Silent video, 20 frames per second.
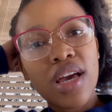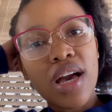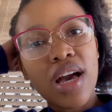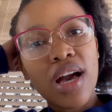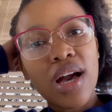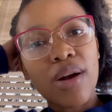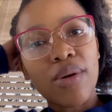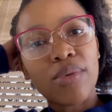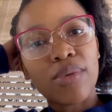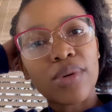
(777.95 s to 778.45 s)

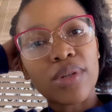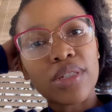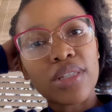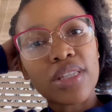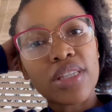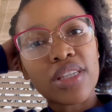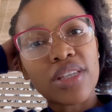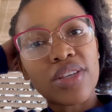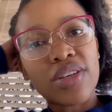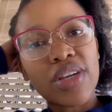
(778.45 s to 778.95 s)
I will
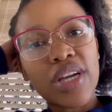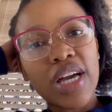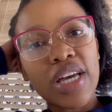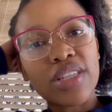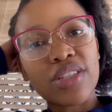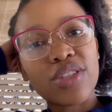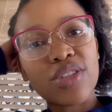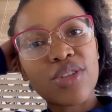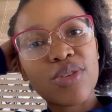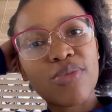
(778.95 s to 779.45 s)
see you
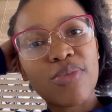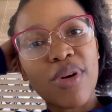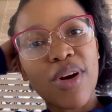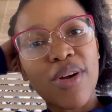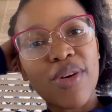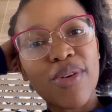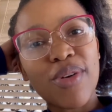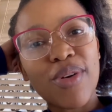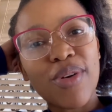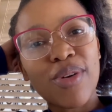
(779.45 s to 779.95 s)
guys
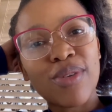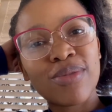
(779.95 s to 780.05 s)
tomorrow.